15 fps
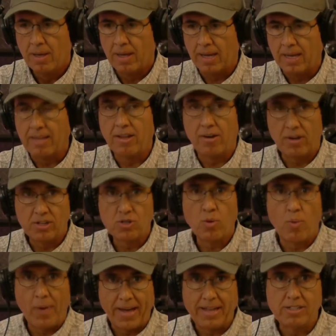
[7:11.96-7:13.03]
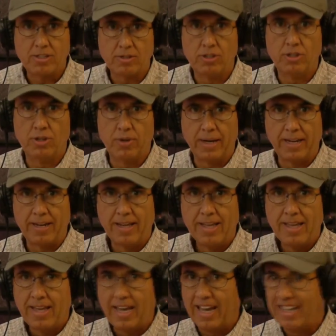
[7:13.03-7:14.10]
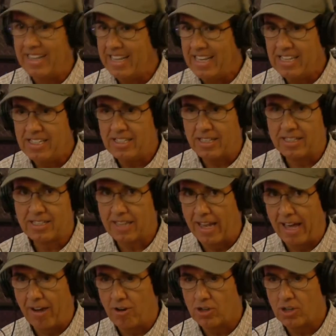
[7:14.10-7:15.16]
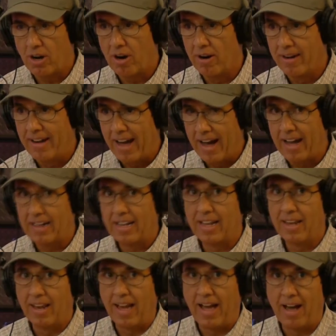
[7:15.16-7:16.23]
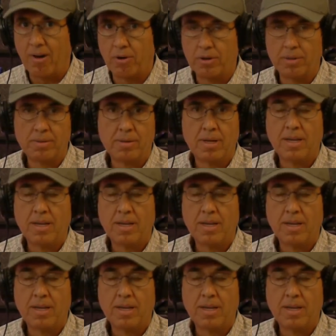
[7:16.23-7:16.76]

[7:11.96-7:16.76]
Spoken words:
And there is a way to do it. And these sliders are not loud.